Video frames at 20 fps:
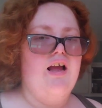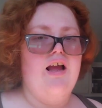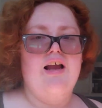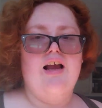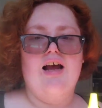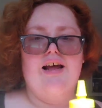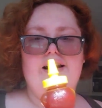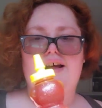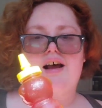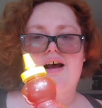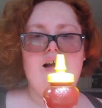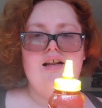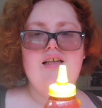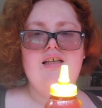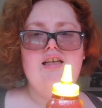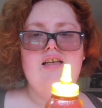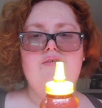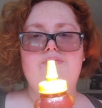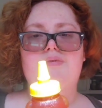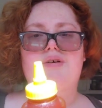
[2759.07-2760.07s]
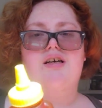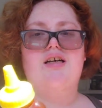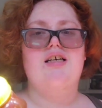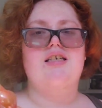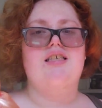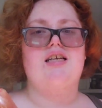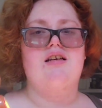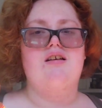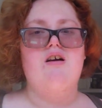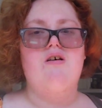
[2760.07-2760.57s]
I got honey
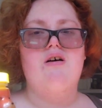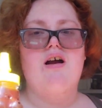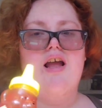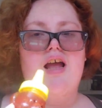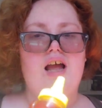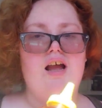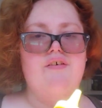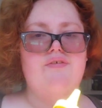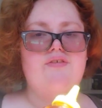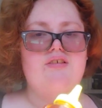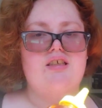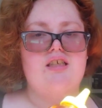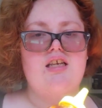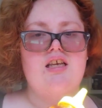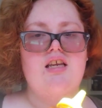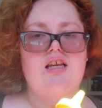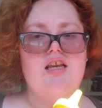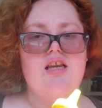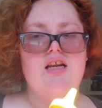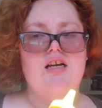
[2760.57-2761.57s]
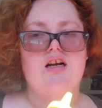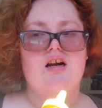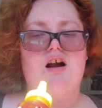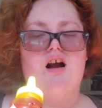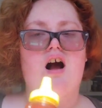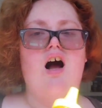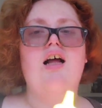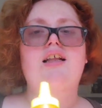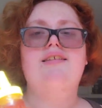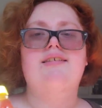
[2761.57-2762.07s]
because I know I have tea here,
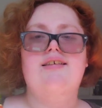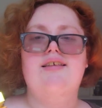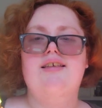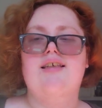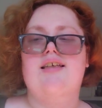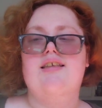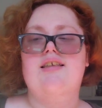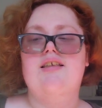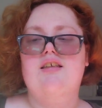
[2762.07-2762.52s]
hot tea I